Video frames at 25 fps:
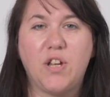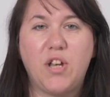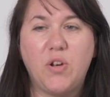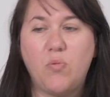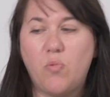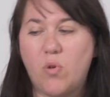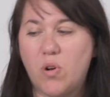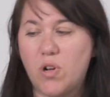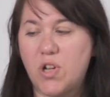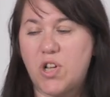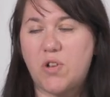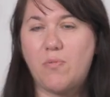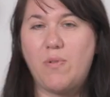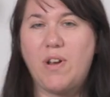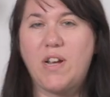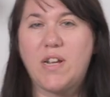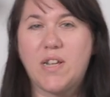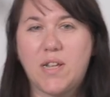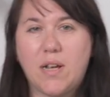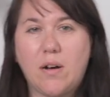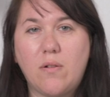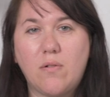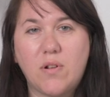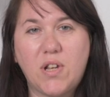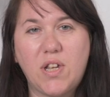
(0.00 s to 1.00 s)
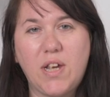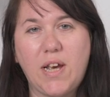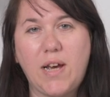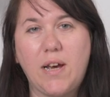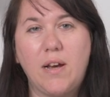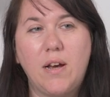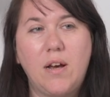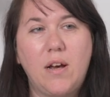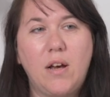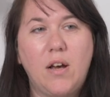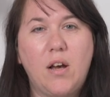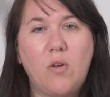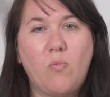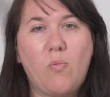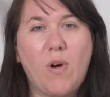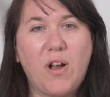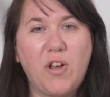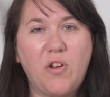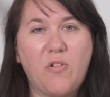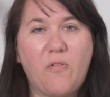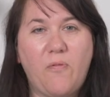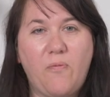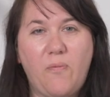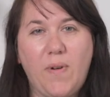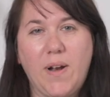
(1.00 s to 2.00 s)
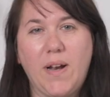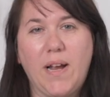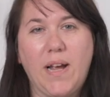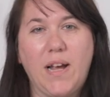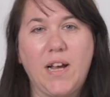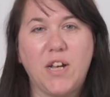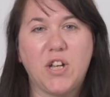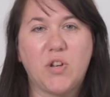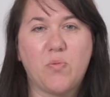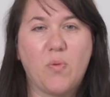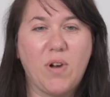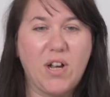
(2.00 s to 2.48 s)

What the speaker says: You want to re-salt it when you're finished,